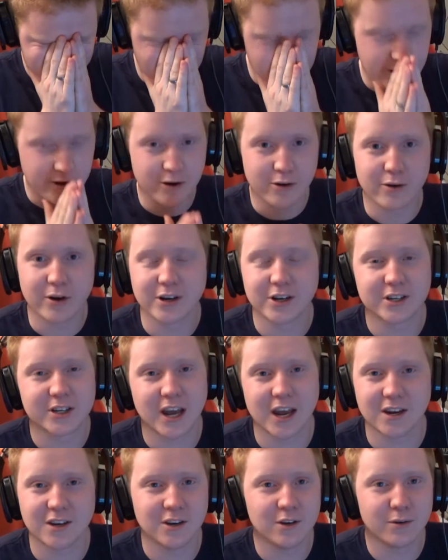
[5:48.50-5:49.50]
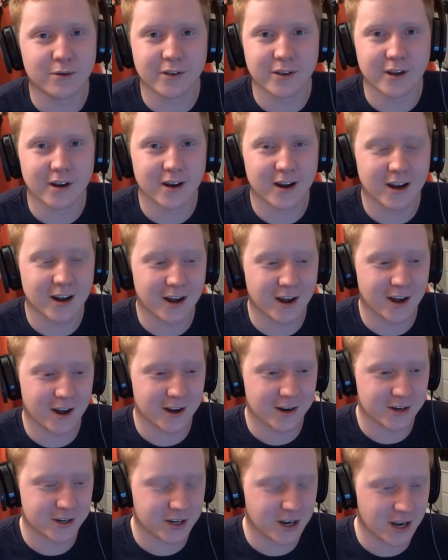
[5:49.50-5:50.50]
I don't know. I just can't deal with it. I
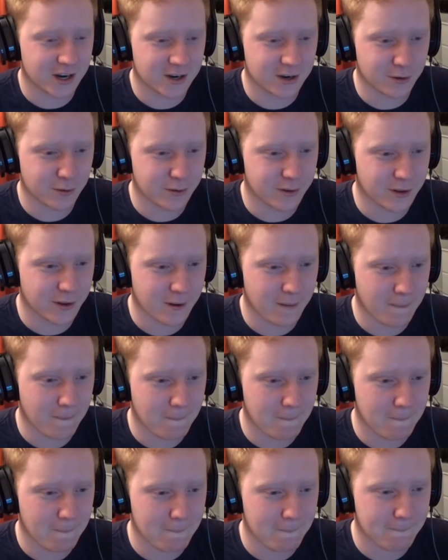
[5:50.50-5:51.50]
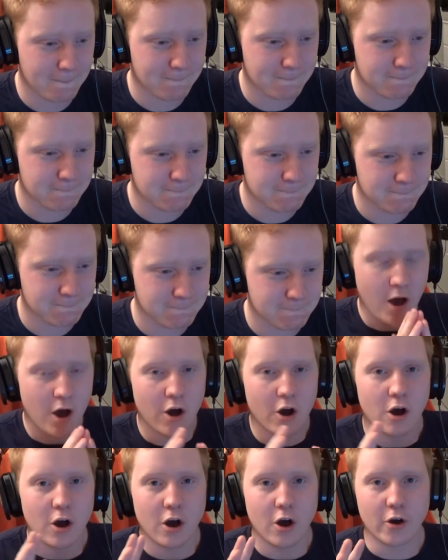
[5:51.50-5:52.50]
just can't deal with it.
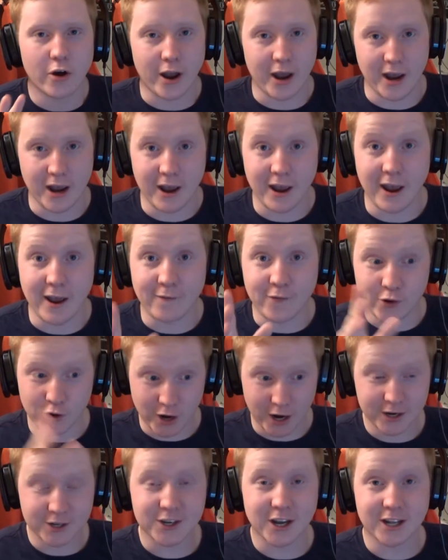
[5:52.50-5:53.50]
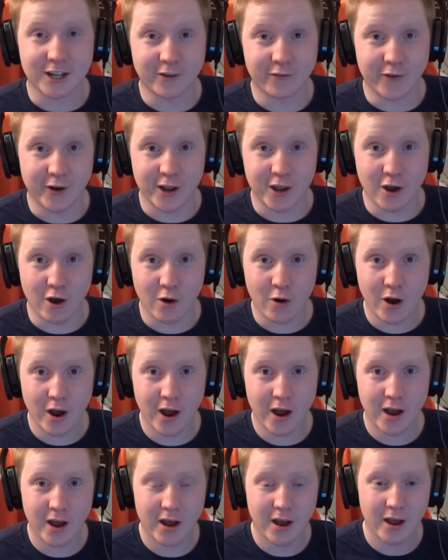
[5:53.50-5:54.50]
Okay, if you guys liked the video,
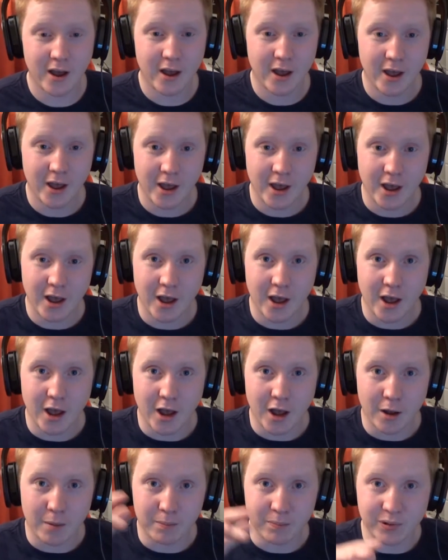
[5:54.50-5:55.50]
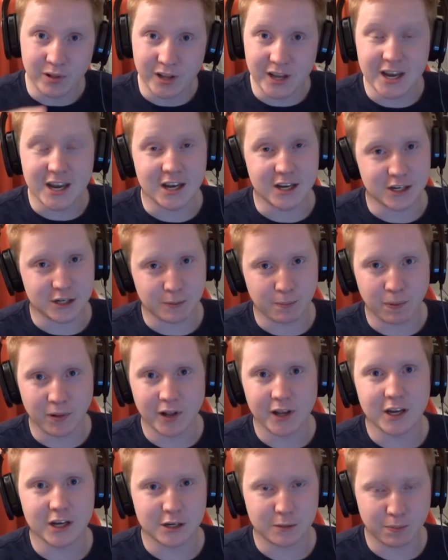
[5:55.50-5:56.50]
please,
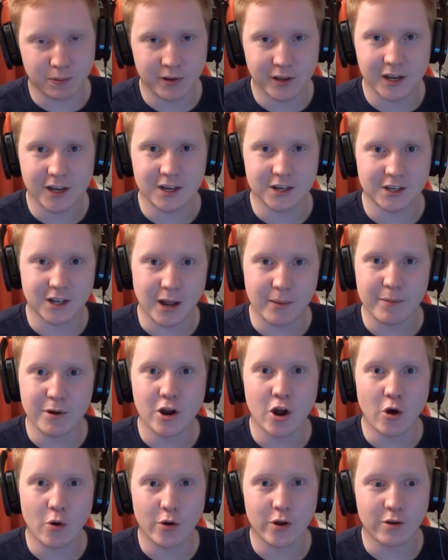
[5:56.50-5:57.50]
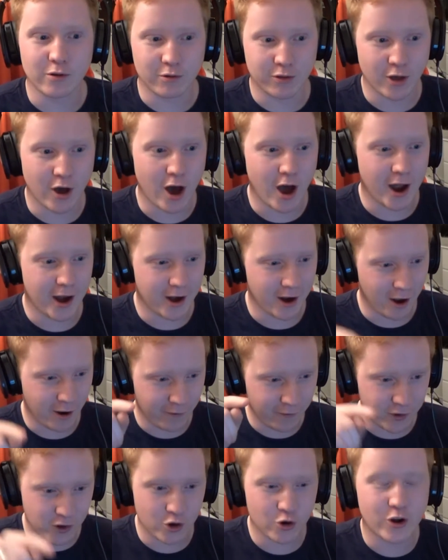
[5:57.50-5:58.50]
please, please let me know what you thought
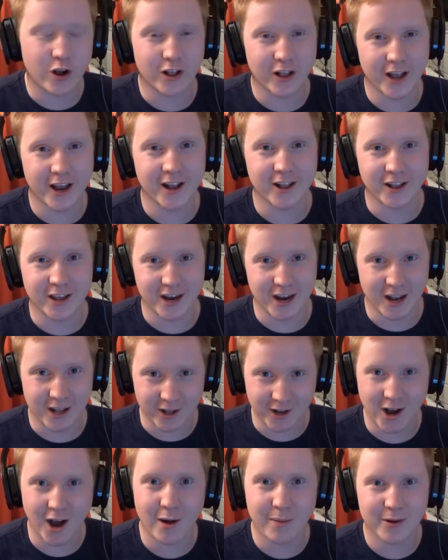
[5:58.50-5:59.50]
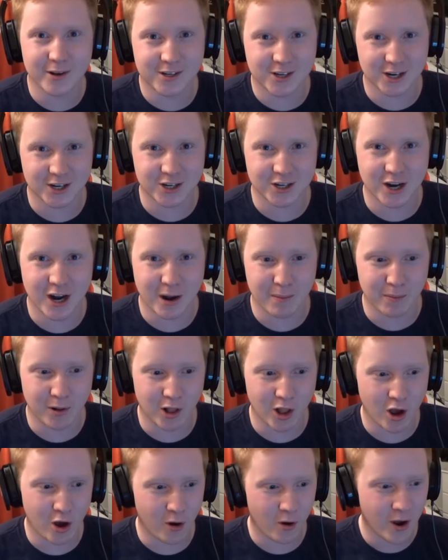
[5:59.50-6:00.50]
of Yooka-Laylee in the comment section down
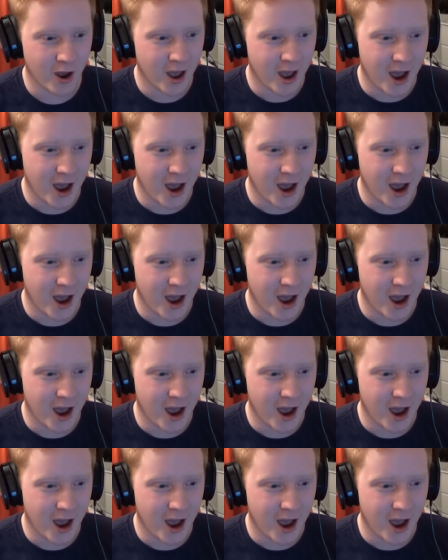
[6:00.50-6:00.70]
below.